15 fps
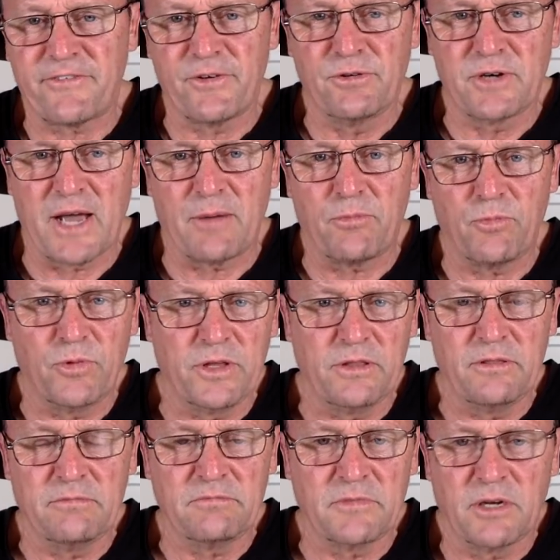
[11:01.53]
filled up with,
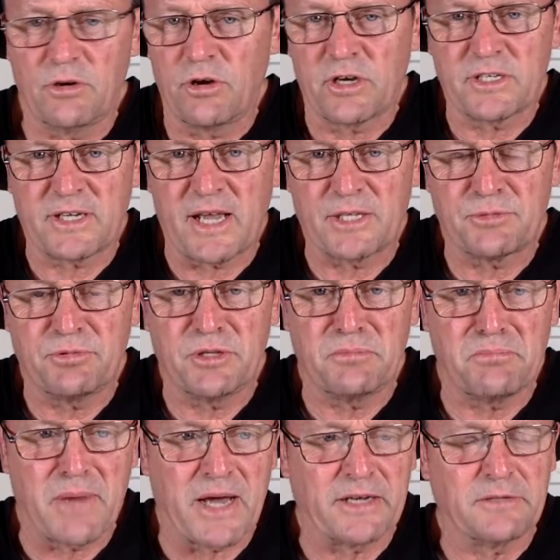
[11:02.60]
you know, like it does with
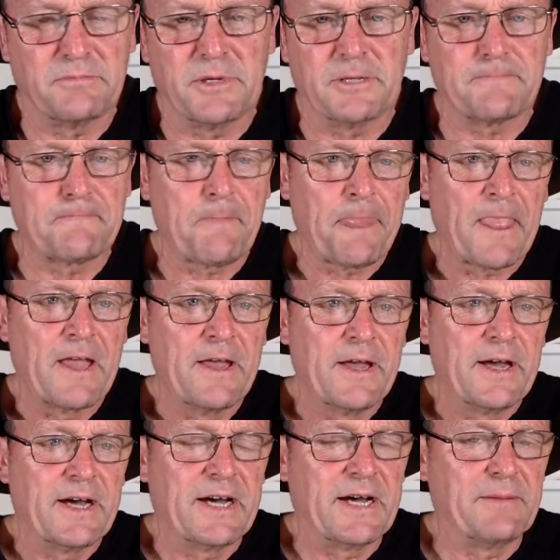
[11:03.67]
mud. But,
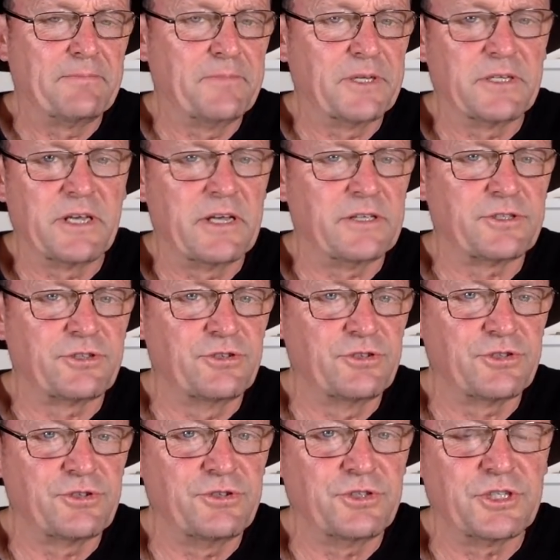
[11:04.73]
um, but yeah, as soon,
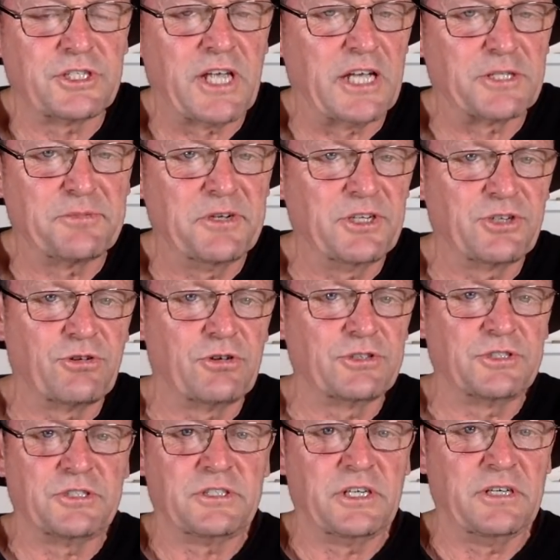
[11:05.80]
soon, as you start spinning
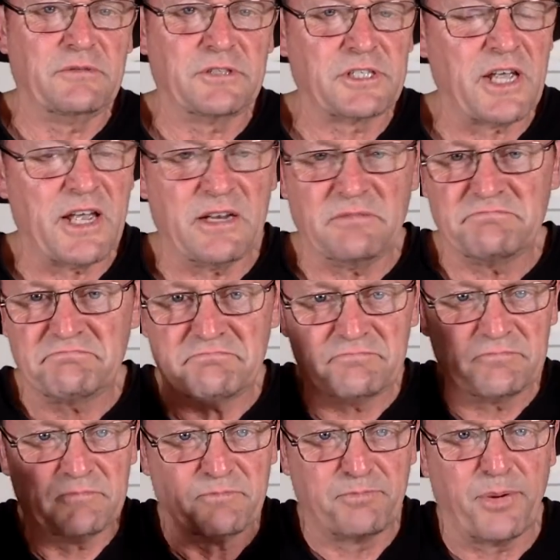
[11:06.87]
tires in, in sand,
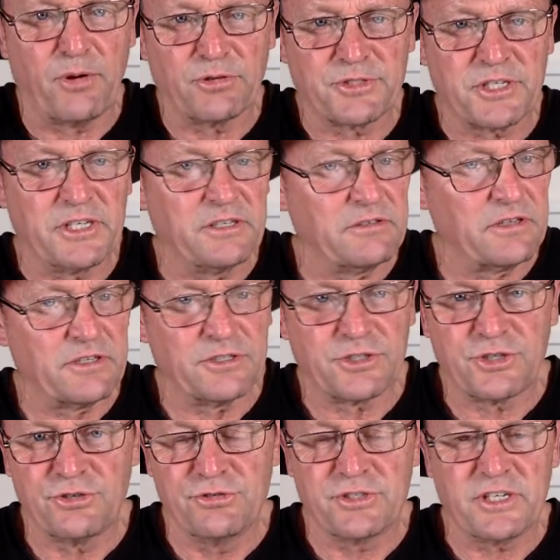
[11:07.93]
bogs in
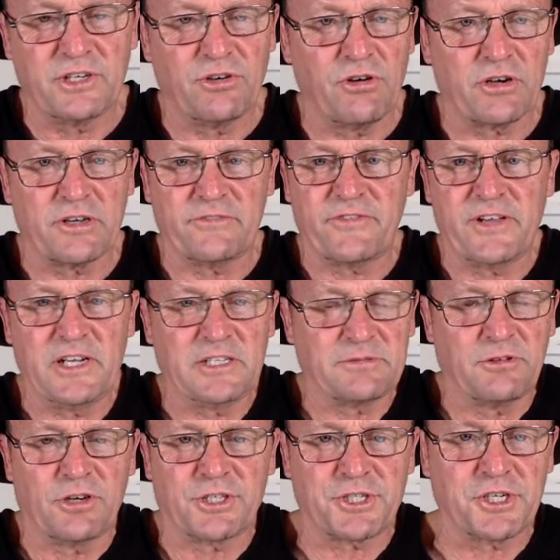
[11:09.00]
choosing like a Phoenix,
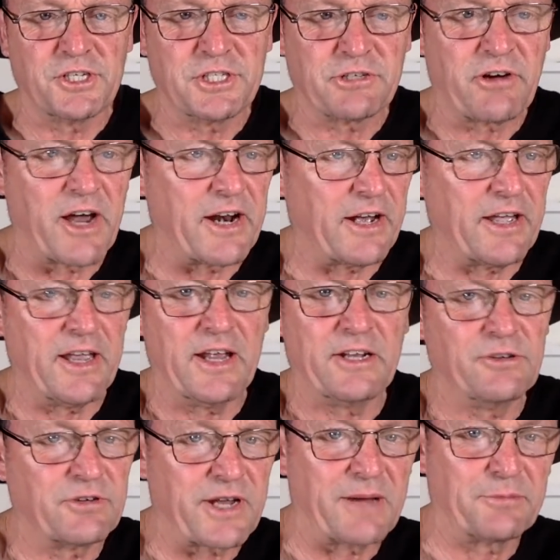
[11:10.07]
like a cheese grater, and
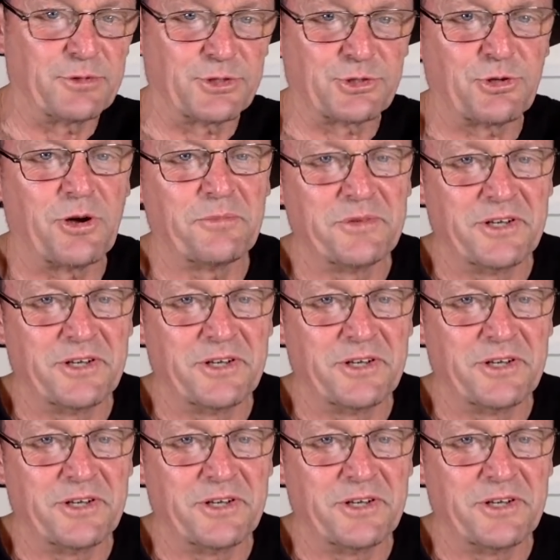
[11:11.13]
you'll come to a stop